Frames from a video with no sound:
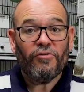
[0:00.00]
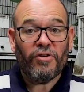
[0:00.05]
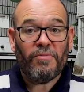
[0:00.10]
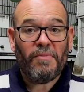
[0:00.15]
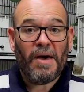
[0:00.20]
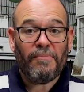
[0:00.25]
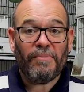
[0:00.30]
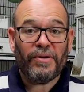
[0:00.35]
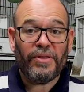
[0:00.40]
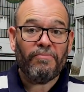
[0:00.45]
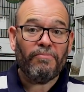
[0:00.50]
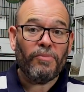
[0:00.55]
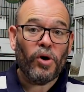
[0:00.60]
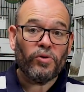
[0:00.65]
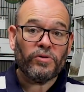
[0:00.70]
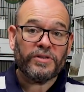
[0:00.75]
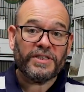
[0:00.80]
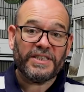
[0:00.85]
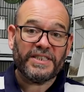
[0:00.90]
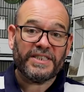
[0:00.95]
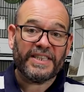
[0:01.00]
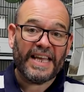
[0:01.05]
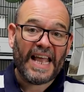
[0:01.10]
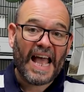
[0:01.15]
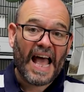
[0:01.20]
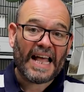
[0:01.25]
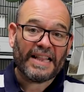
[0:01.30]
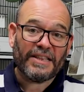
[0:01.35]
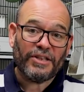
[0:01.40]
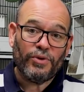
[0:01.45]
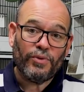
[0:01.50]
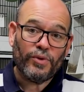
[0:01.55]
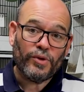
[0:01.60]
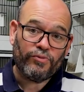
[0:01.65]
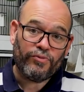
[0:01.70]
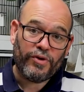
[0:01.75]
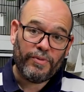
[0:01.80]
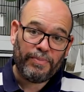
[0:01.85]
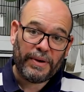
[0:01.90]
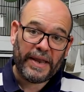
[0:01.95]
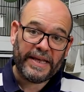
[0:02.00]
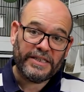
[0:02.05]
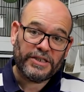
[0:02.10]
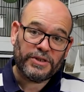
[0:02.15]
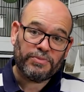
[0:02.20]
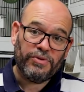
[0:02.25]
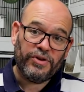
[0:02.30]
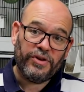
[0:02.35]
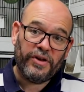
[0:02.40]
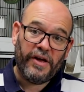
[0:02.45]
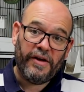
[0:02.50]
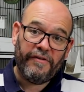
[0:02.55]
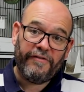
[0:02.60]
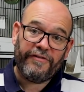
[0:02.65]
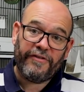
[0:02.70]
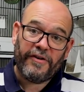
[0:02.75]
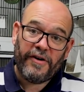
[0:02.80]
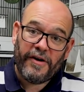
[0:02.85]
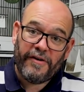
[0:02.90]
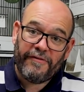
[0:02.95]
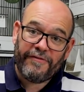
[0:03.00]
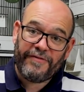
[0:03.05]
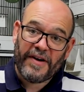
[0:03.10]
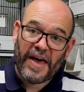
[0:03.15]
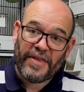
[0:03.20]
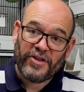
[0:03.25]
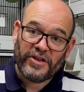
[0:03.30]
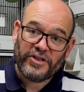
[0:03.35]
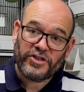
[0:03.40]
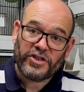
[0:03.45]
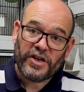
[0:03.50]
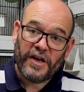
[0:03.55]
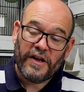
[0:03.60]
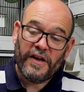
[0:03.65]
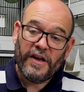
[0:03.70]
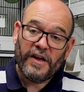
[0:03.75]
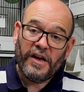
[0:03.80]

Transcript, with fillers: Remember, the molt is the annual replacement of feathers,